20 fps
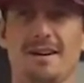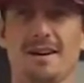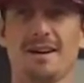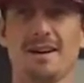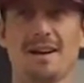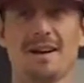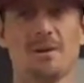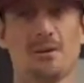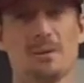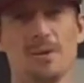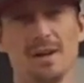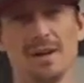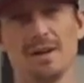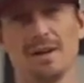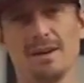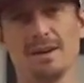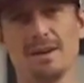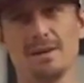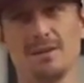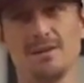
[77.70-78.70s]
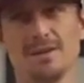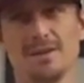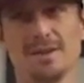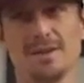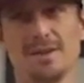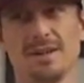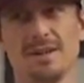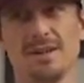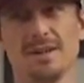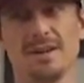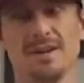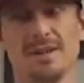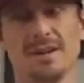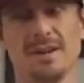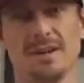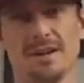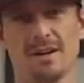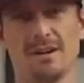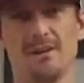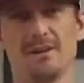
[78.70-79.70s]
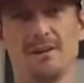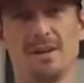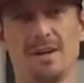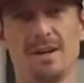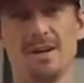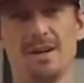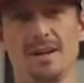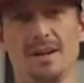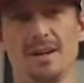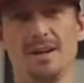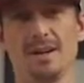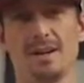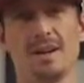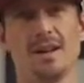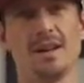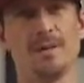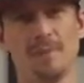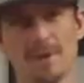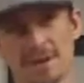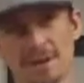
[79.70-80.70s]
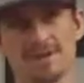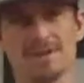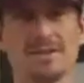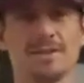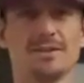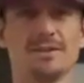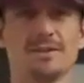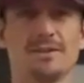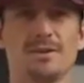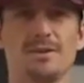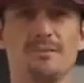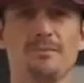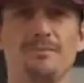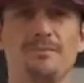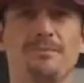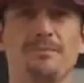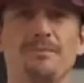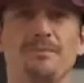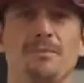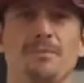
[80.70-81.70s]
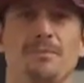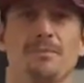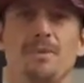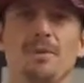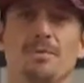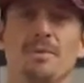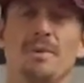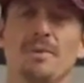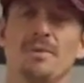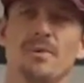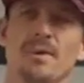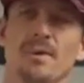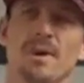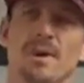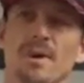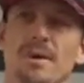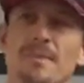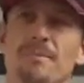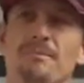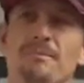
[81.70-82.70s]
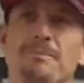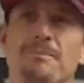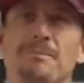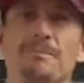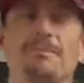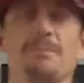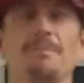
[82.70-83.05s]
I quit using heroin on the buddy system with my friend,